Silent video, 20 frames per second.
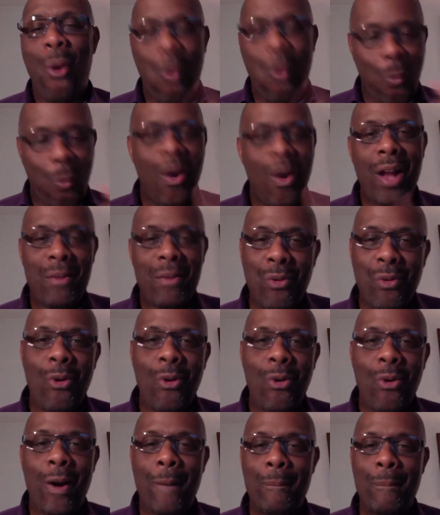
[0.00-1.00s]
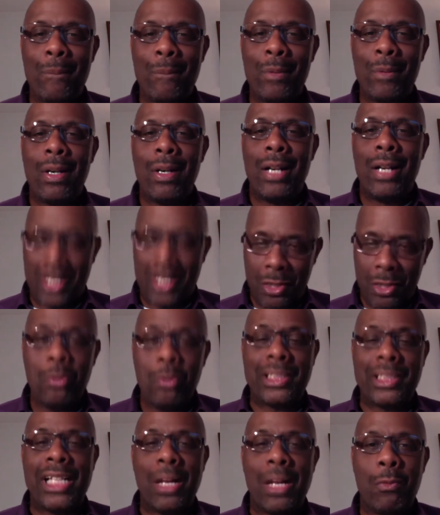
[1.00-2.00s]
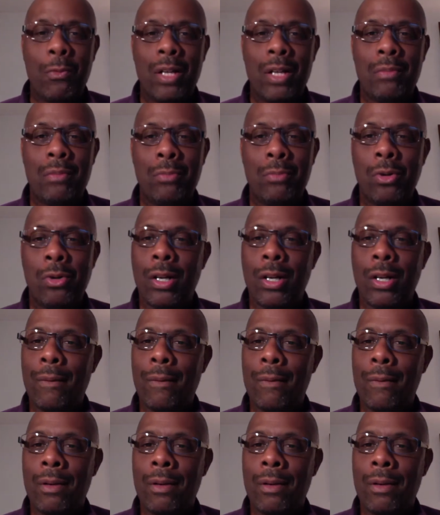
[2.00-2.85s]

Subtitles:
One more. And who is that one more?